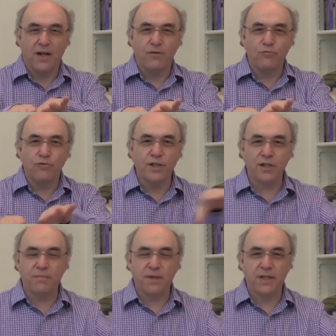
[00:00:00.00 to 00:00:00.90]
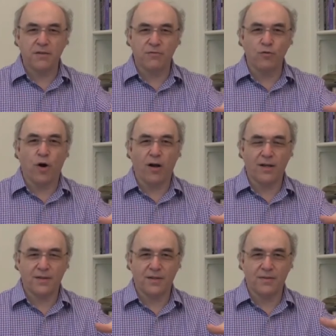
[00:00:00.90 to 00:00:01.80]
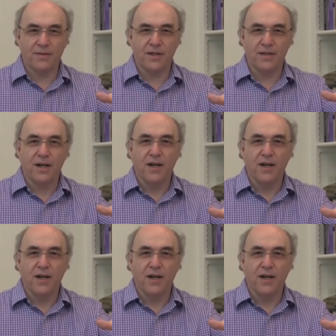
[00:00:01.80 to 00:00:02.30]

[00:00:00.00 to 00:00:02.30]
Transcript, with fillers: rigid piece of rock that